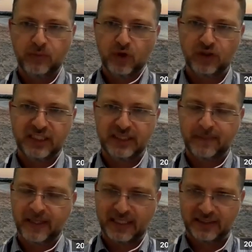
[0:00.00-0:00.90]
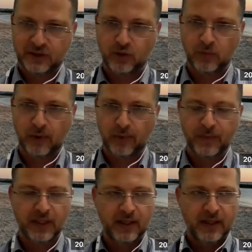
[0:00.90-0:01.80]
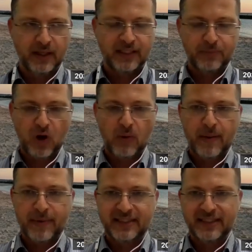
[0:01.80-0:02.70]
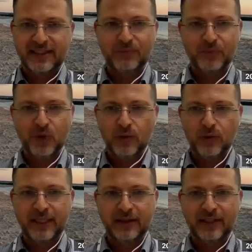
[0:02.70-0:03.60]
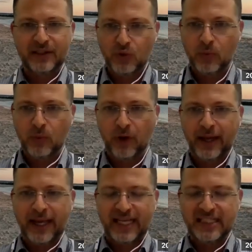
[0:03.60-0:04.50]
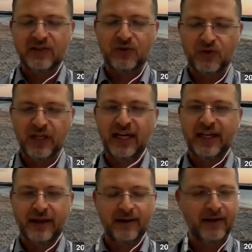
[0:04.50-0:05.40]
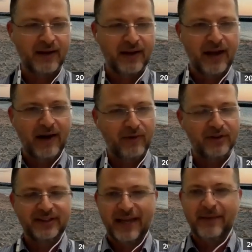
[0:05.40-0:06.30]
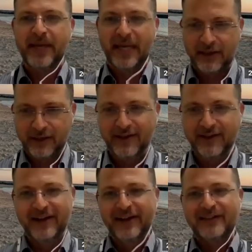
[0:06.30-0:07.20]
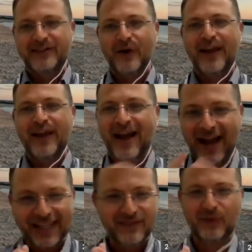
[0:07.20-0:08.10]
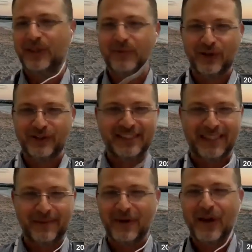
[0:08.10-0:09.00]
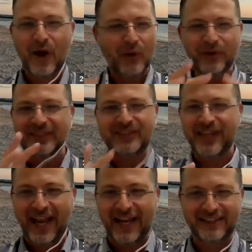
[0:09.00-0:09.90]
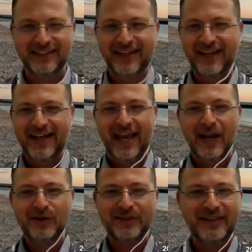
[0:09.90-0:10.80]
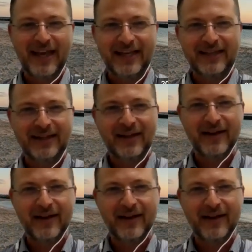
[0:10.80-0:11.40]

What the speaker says: immune system against the tumor. The problem is that the tumor is really, I would say, mean. So he hides from the immune system. He always change. It looks like